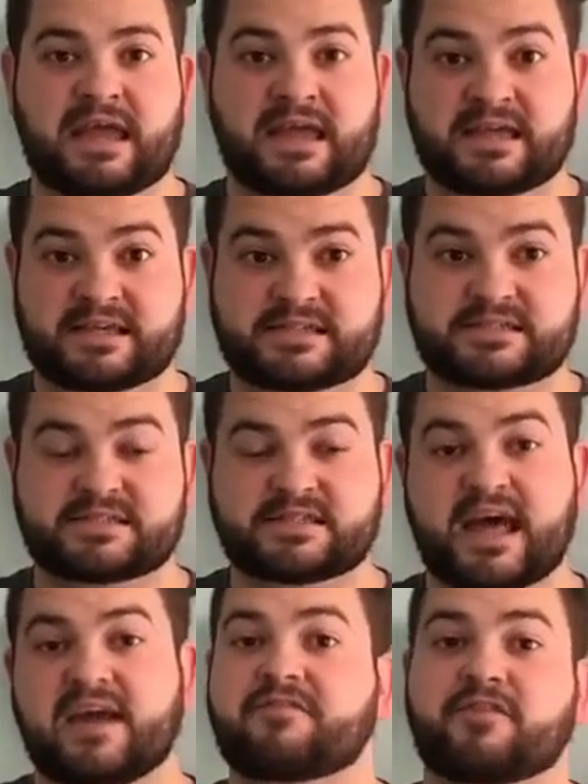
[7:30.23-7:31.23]
his
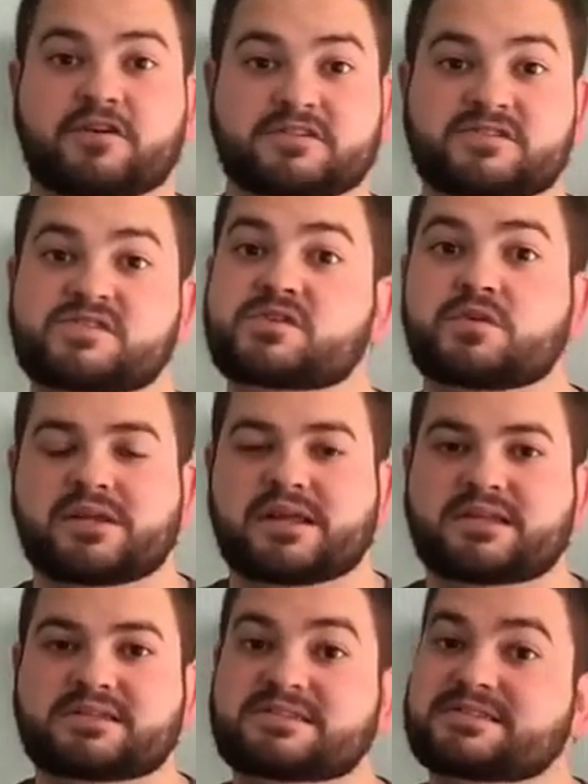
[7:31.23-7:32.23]
lifelong
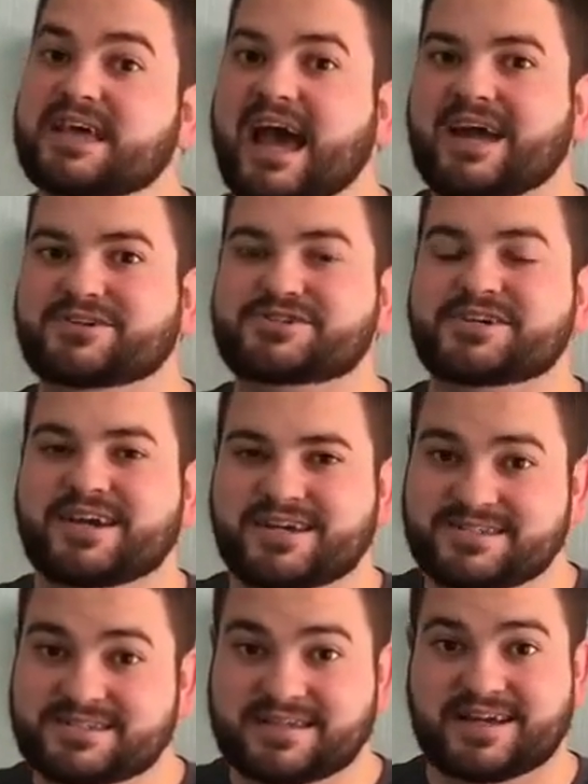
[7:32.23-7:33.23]
student slash
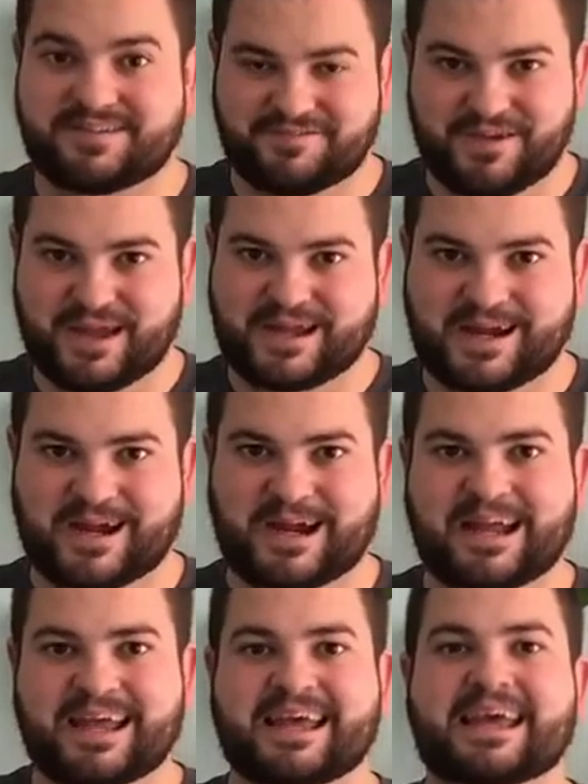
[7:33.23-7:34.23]
son figure